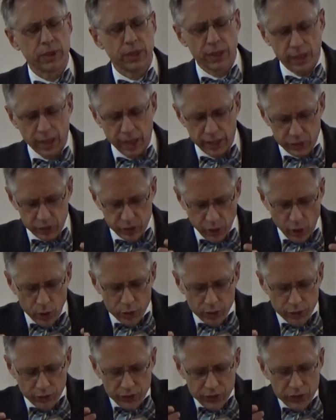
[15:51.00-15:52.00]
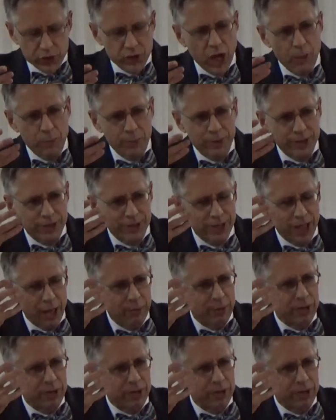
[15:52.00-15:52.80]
As Joseph is coming to them,